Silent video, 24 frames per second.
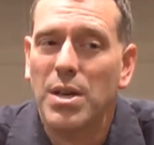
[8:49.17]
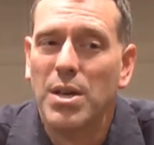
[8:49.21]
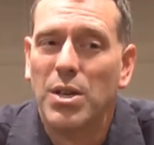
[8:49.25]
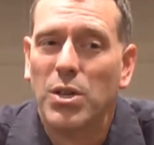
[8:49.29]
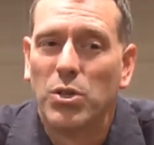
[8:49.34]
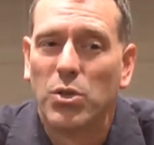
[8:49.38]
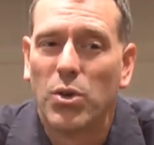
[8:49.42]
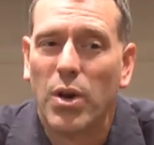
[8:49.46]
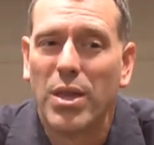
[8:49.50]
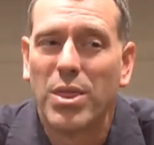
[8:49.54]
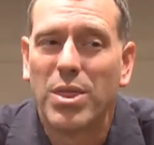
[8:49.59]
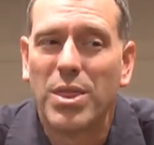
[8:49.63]

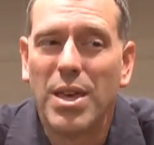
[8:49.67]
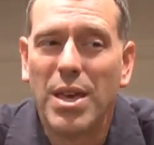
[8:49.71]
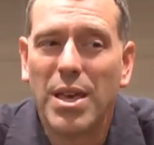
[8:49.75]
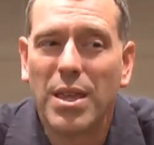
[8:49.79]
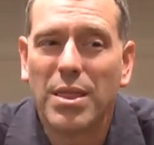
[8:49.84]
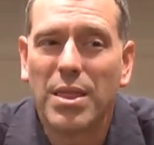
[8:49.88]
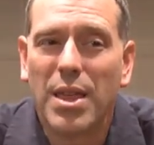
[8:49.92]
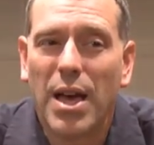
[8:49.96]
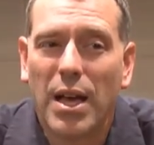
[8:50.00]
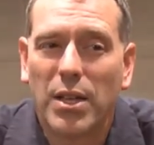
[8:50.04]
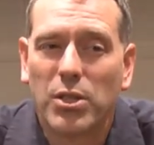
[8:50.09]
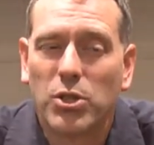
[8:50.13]
So I
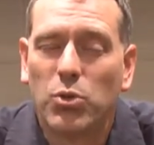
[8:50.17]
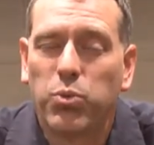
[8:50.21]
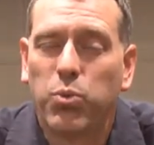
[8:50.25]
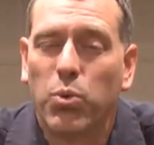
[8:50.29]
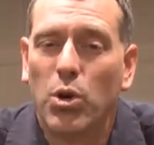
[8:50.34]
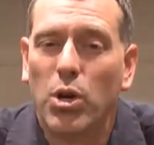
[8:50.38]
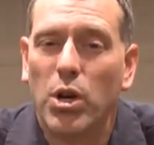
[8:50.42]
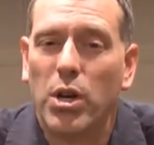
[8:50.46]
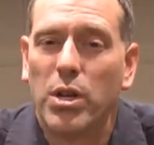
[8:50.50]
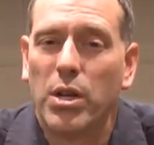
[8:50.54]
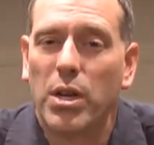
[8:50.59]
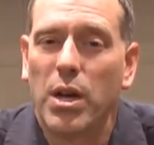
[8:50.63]
think that's
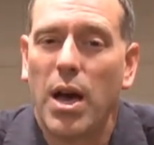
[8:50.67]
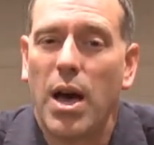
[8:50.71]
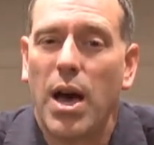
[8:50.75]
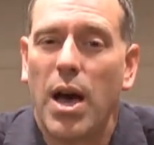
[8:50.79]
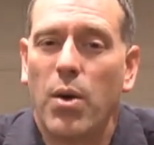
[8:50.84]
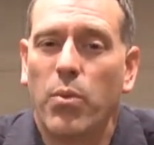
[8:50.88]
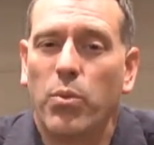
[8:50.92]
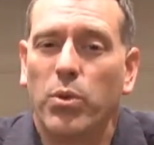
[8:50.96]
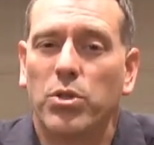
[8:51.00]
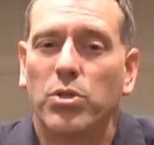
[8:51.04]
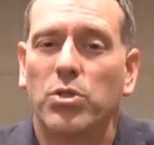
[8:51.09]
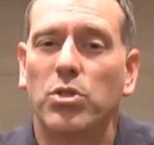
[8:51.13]
what I
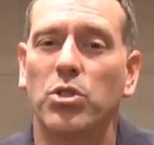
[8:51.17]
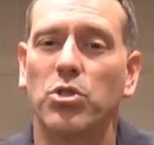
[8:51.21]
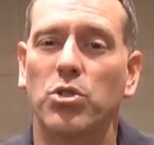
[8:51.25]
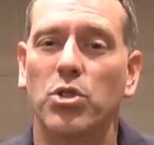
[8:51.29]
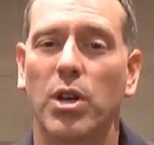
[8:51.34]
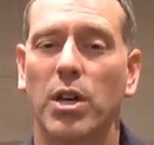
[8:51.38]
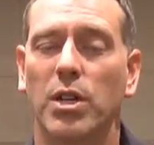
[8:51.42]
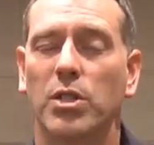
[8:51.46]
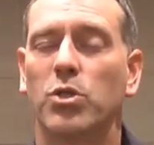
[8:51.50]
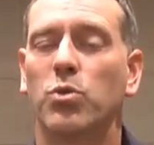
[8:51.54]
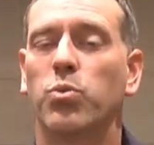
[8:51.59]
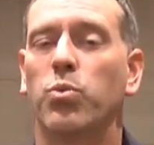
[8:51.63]
would
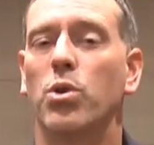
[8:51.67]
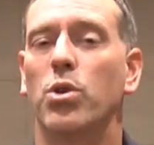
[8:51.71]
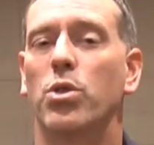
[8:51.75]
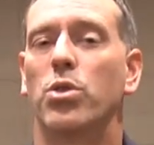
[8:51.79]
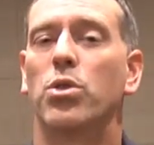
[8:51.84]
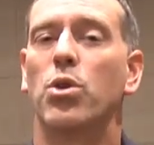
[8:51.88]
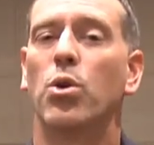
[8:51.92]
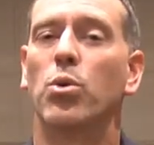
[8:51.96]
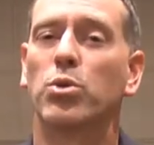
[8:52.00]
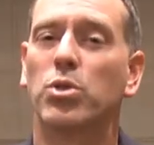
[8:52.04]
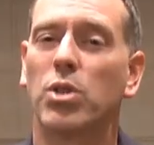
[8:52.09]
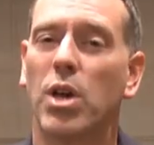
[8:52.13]
suggest with
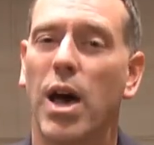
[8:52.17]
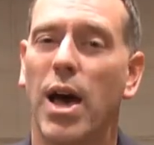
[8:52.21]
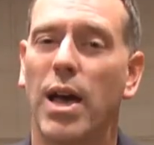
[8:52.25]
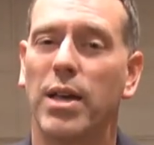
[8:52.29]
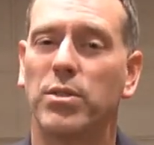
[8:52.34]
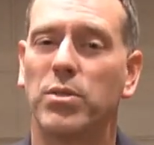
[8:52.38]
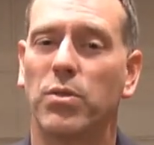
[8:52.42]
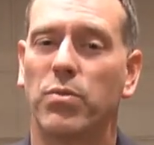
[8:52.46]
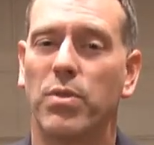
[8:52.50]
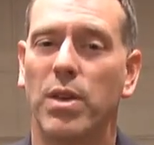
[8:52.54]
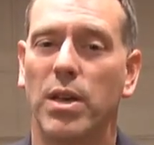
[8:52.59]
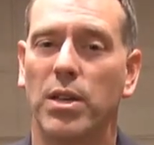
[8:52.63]
those
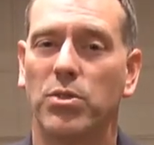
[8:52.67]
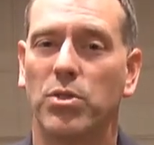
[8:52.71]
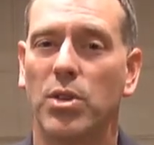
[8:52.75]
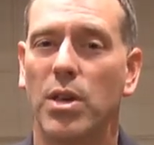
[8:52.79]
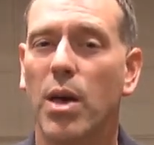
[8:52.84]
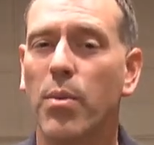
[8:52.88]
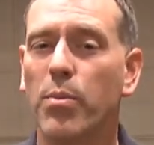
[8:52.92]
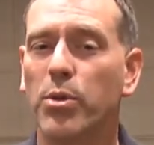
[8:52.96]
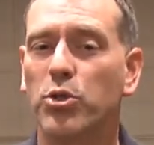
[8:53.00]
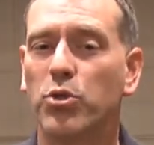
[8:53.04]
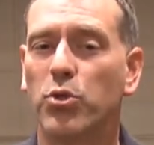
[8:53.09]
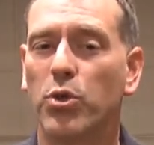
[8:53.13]
kinds of things.
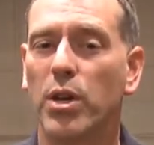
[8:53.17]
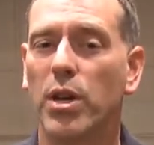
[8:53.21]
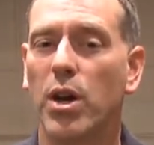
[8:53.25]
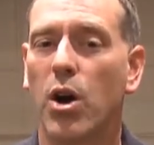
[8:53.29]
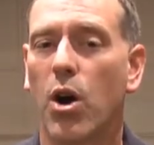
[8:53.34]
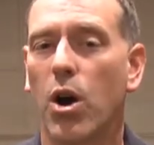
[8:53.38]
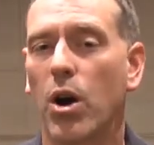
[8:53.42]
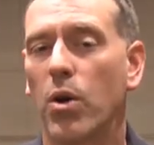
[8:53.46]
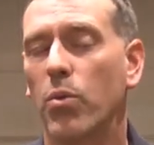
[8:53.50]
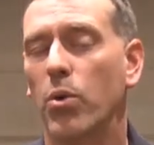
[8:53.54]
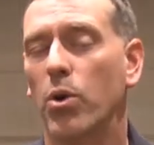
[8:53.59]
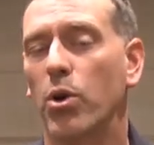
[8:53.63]
Imagery,
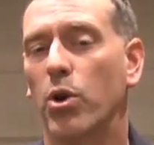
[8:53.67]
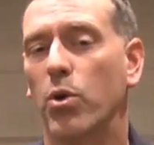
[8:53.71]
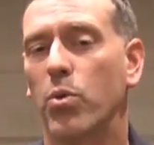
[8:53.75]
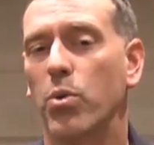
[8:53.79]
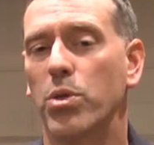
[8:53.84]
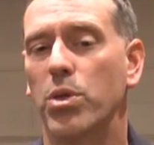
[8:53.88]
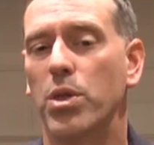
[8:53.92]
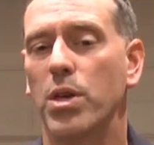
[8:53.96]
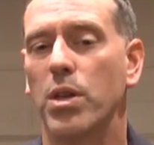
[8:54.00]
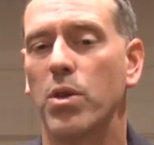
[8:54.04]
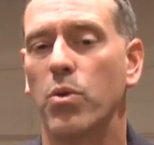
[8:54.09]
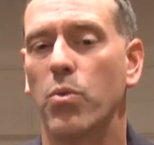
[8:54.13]
artwork
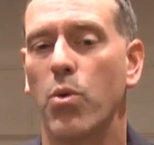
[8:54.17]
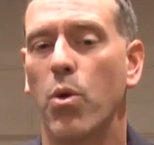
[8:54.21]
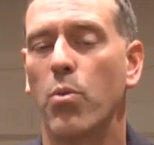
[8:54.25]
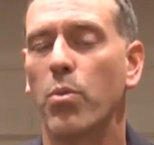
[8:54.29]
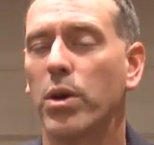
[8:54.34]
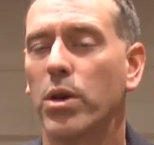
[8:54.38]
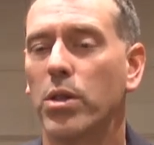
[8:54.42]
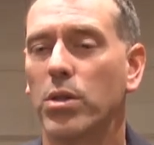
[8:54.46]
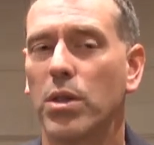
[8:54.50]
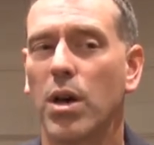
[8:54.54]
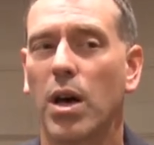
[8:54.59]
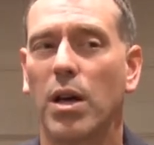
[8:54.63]
within Roman
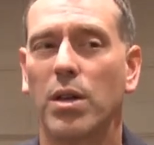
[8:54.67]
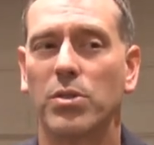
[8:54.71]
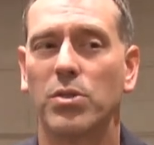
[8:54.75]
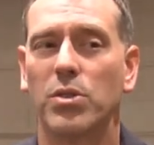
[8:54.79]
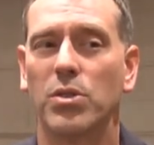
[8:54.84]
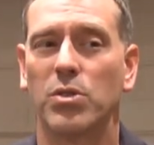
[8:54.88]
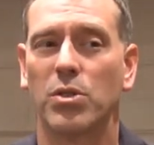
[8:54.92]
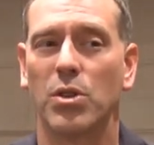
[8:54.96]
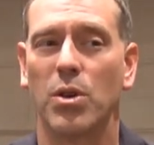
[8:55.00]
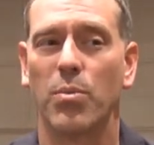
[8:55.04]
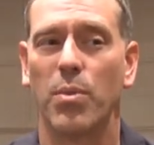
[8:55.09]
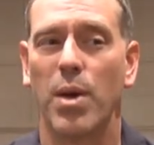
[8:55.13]

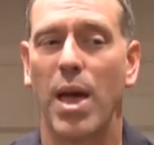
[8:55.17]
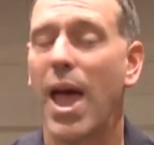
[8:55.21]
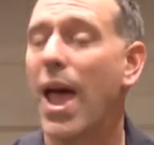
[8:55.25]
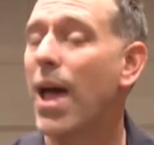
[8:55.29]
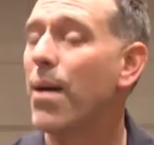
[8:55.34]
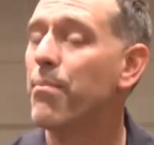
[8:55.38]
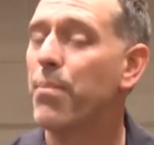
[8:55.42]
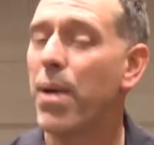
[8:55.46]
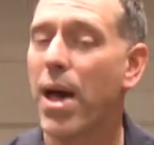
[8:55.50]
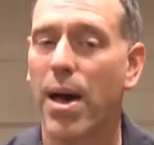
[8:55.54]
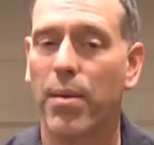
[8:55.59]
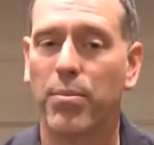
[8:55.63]
Catholicism
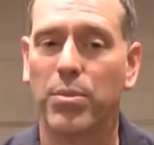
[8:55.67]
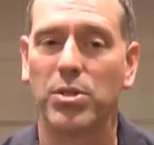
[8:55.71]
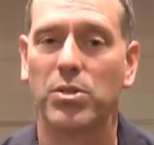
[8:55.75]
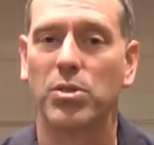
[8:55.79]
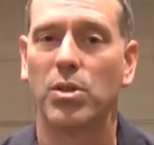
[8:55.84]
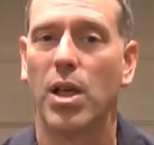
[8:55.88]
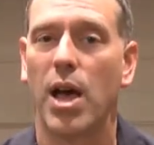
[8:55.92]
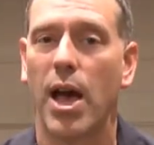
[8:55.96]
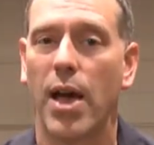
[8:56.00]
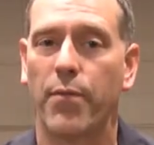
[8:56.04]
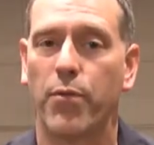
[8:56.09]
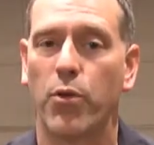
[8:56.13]
and Baptist
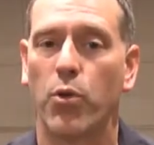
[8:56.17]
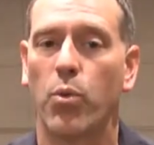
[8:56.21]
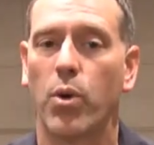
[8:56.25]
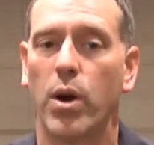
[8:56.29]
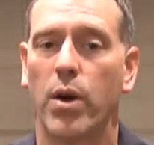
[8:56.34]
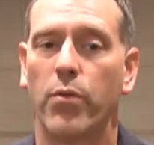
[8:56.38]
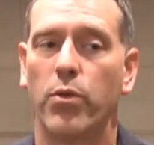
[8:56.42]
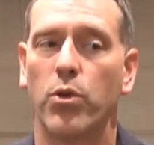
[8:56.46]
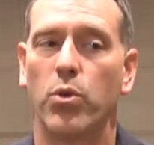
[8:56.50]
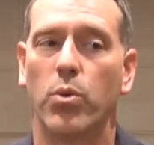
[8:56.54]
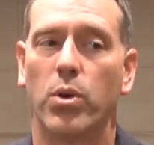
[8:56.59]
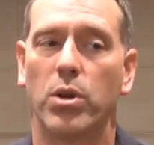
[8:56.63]
life, or
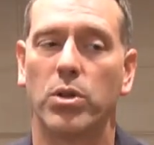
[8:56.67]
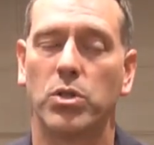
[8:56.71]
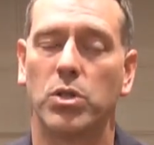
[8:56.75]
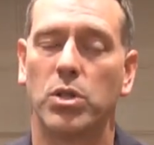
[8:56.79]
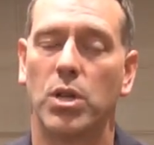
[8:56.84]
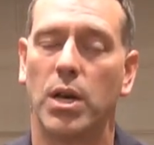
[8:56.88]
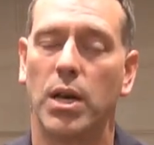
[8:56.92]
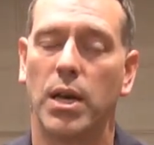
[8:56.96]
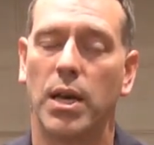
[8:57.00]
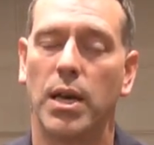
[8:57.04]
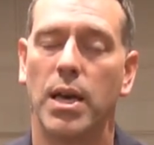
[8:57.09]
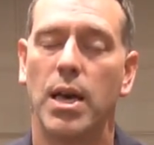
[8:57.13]
whatever you want to
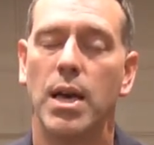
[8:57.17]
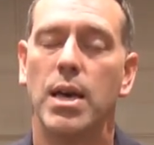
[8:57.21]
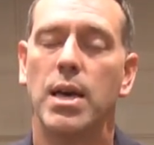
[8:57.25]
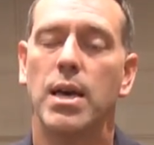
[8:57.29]
say,